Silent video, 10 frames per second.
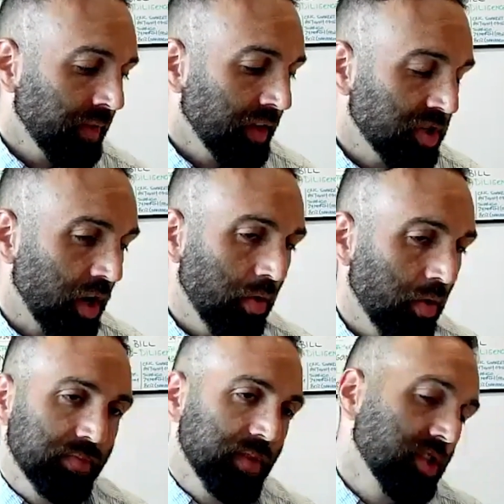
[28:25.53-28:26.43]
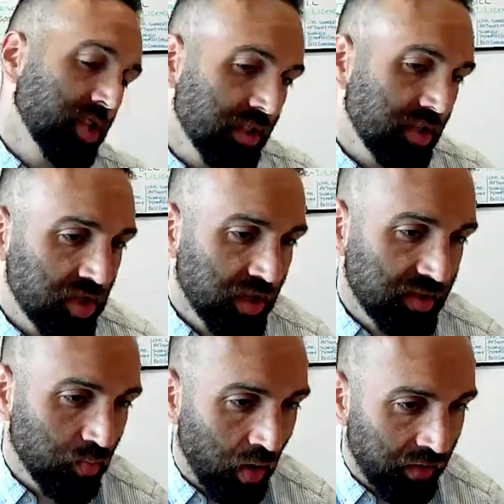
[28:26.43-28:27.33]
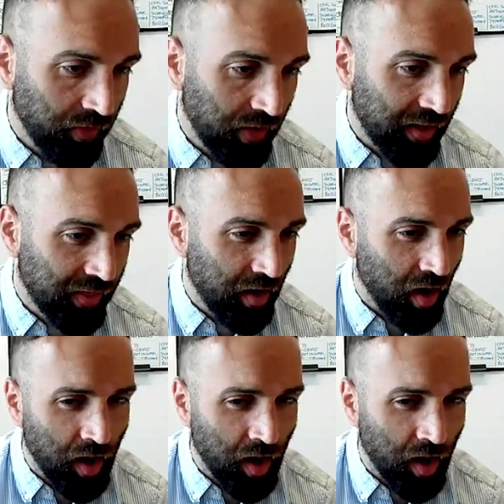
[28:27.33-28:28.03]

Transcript: So just one flag there.